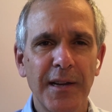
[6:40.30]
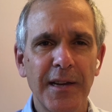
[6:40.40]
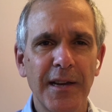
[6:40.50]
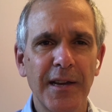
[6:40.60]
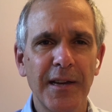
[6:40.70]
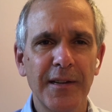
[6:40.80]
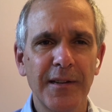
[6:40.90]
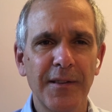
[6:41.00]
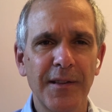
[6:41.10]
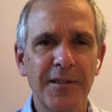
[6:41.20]

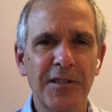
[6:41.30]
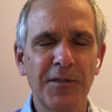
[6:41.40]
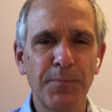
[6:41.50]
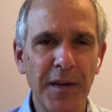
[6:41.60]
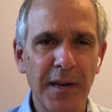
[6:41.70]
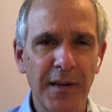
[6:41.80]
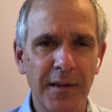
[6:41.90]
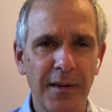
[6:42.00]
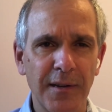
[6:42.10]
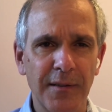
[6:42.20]
in the speed
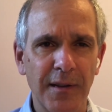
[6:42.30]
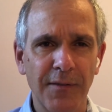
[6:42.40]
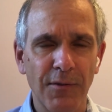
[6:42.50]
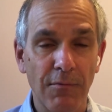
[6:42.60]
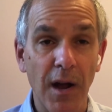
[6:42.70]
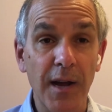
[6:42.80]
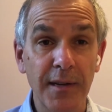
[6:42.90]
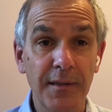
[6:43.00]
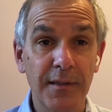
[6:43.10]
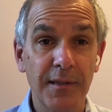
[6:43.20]
of the
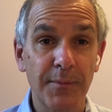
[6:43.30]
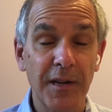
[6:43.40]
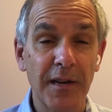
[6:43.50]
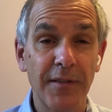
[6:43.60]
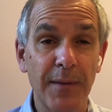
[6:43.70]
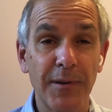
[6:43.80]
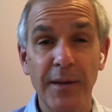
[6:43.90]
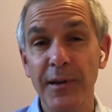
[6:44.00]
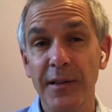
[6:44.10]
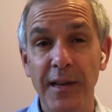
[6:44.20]
rise at the beginning of the
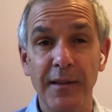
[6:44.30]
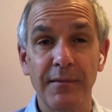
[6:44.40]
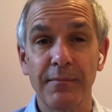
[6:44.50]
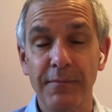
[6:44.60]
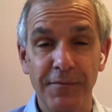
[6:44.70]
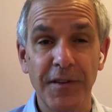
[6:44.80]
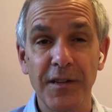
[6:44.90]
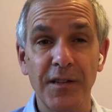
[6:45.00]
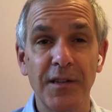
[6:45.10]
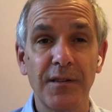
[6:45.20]
epidemic, and that
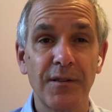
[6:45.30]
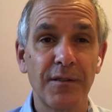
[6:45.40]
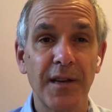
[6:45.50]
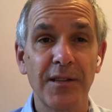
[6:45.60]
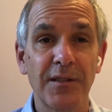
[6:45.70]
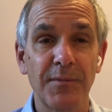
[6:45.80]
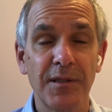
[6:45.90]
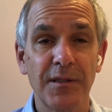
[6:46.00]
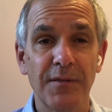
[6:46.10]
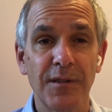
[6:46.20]
feeds into the
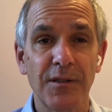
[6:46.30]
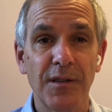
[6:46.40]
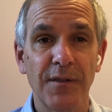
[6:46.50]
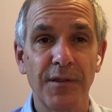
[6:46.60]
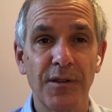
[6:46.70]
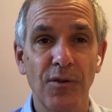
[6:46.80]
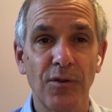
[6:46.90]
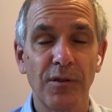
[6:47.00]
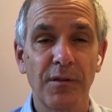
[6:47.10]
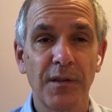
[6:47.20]
estimates of the
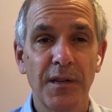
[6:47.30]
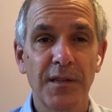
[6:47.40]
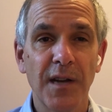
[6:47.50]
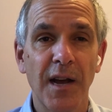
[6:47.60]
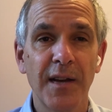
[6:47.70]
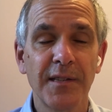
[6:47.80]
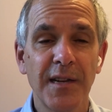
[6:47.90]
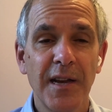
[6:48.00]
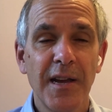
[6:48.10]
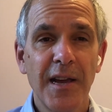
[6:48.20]
total size.
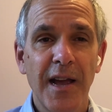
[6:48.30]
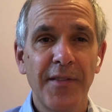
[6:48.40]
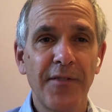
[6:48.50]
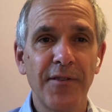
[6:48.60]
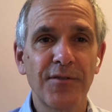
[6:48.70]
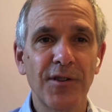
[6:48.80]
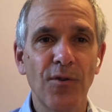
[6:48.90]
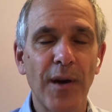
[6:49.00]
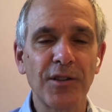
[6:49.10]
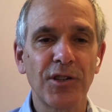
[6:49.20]
And then there's the
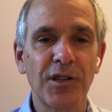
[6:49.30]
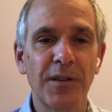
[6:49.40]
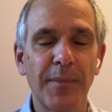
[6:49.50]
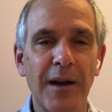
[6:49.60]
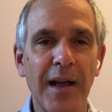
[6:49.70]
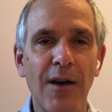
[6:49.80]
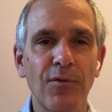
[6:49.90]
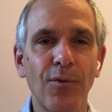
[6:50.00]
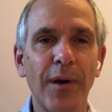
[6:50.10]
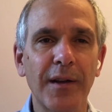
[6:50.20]
question about how
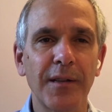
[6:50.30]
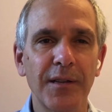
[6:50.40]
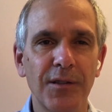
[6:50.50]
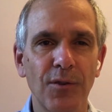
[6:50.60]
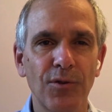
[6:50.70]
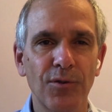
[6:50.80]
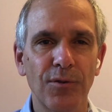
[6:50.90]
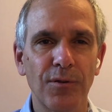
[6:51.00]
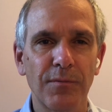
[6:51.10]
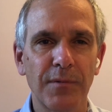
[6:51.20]
quickly
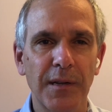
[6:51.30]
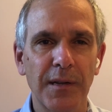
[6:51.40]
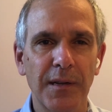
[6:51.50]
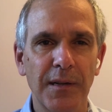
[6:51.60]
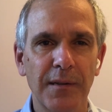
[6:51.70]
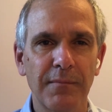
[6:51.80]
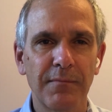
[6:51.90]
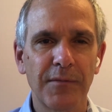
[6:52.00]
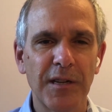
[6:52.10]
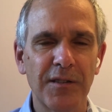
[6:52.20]
social
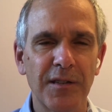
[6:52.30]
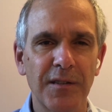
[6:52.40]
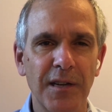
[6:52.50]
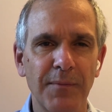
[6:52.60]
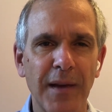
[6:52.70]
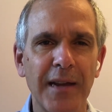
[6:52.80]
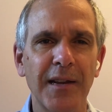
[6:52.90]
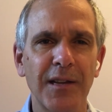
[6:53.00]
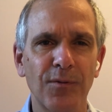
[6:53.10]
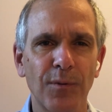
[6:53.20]
distancing
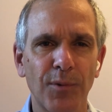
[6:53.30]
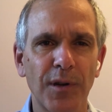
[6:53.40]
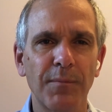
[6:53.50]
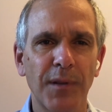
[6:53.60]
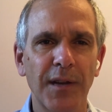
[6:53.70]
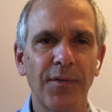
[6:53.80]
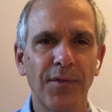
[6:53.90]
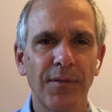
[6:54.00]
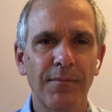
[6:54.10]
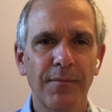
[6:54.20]
mandates were put in place.